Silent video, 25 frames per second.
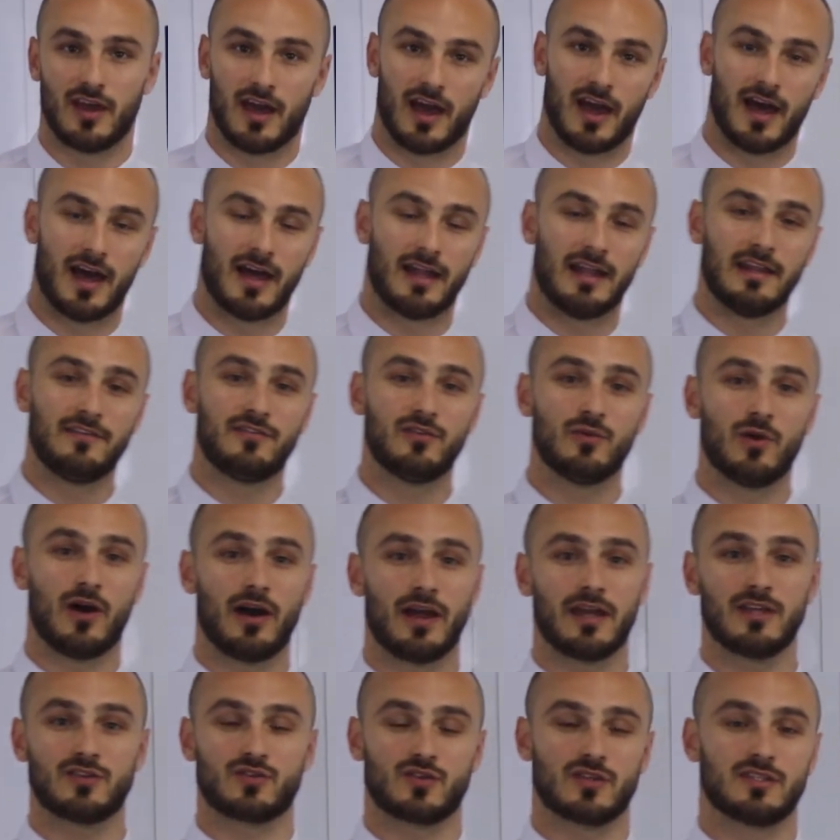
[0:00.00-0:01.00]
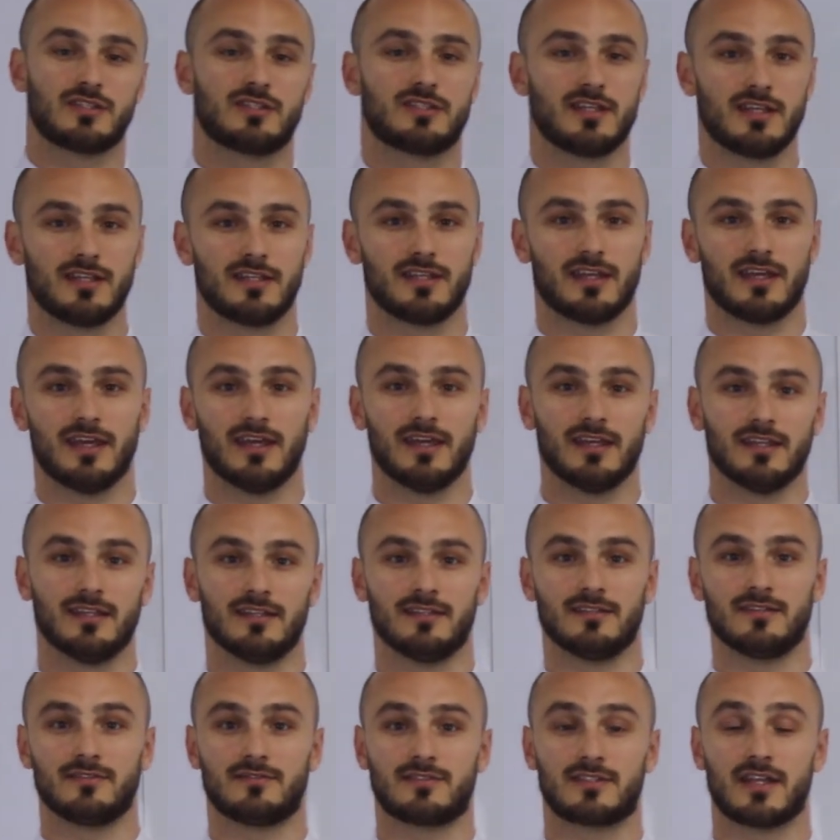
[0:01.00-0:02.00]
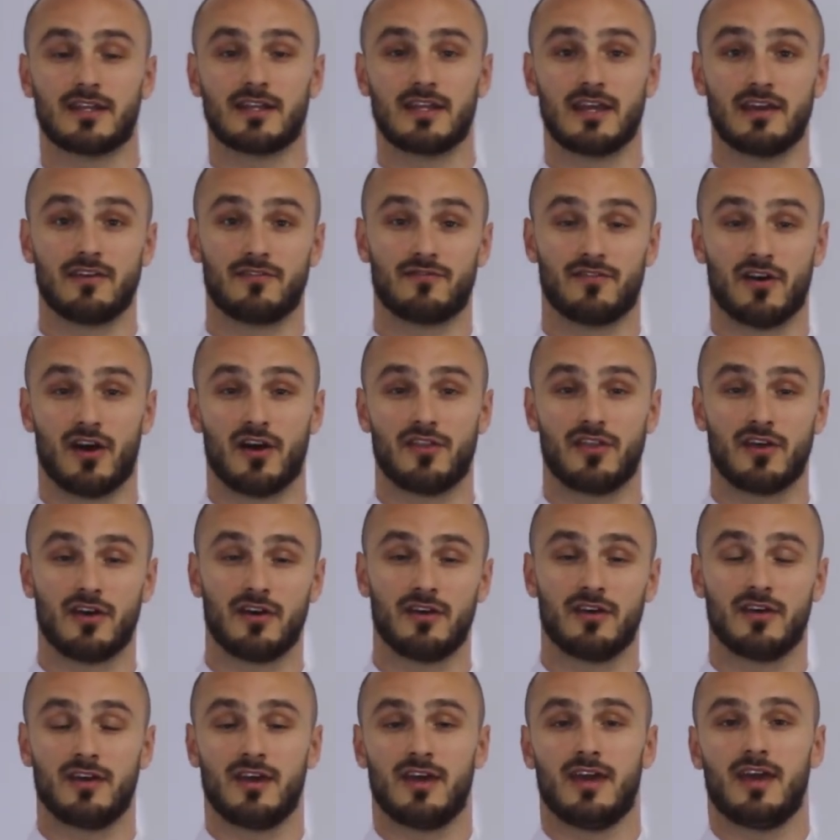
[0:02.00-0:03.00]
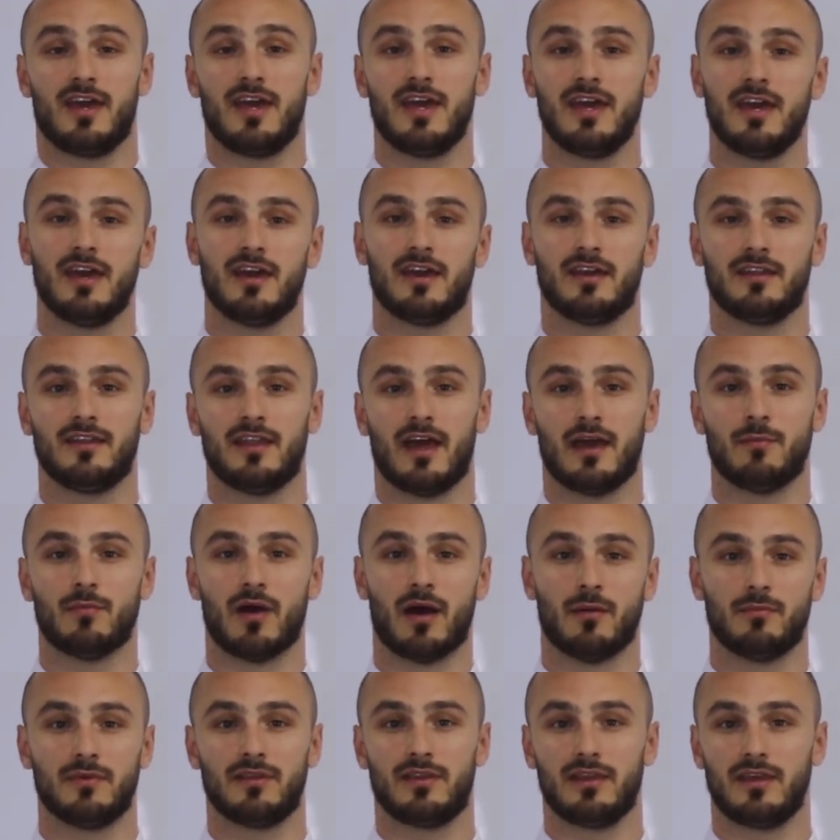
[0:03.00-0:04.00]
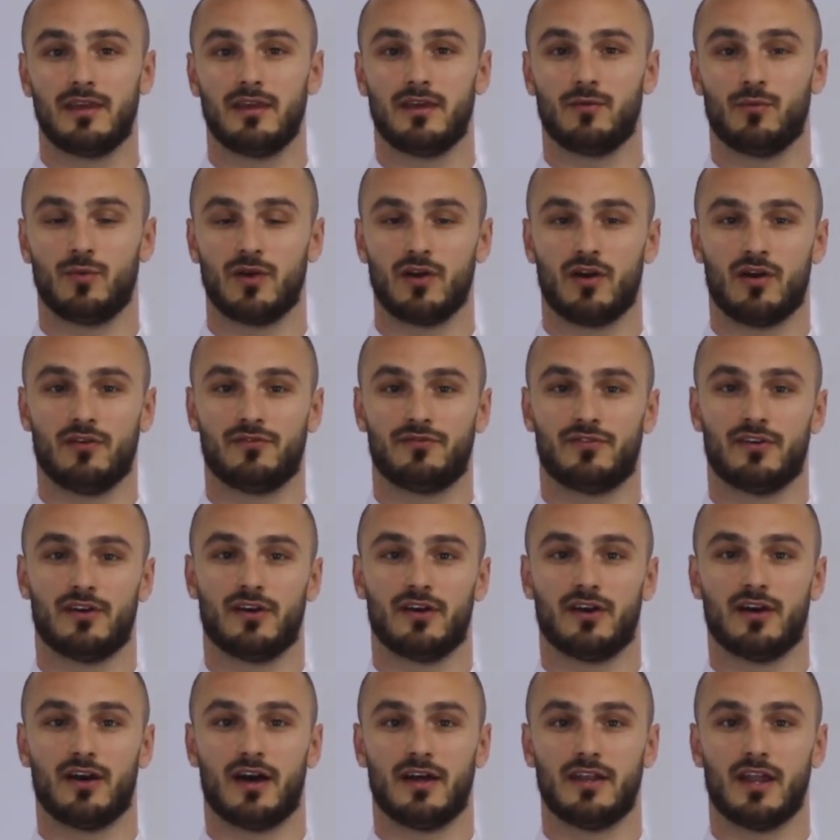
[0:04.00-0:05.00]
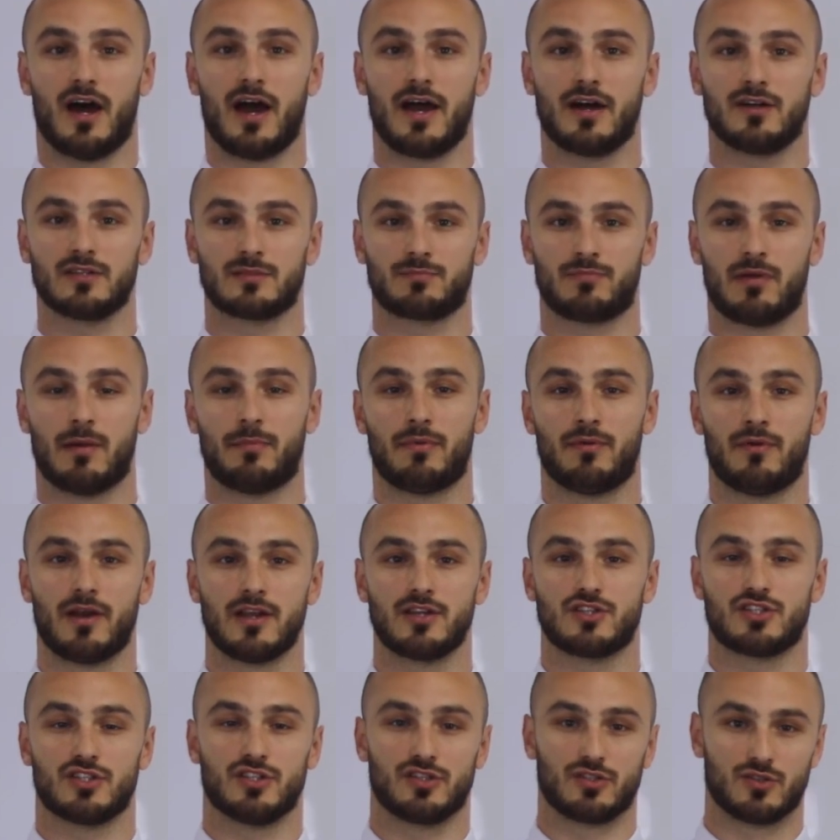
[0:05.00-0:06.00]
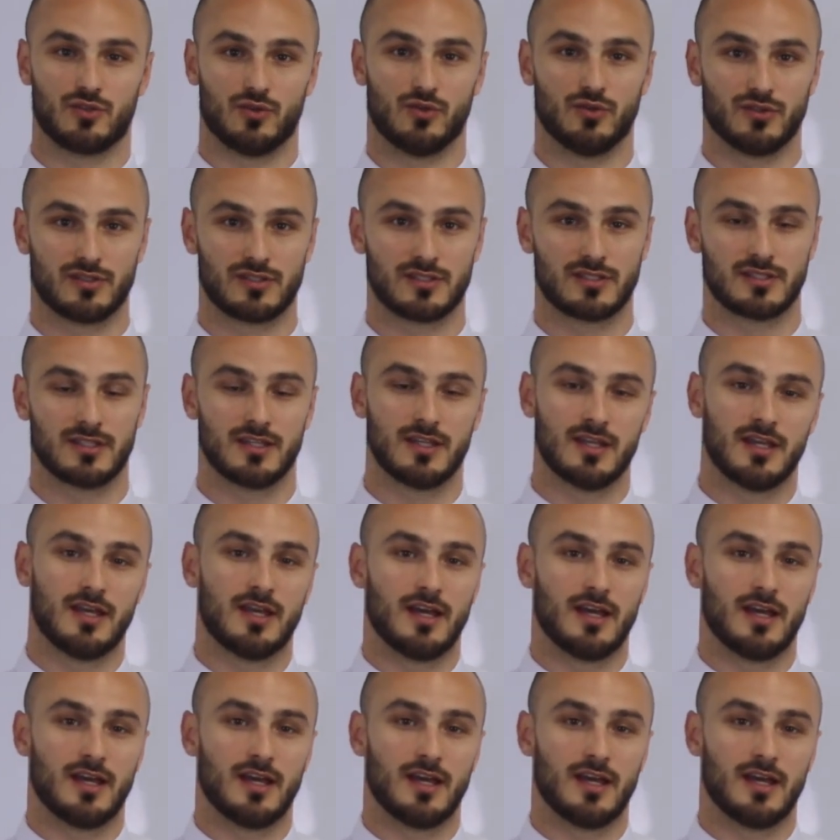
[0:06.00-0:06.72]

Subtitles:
and if you are interested in studying further, here in Hey Mohammadi we offer an IELTS preparation course.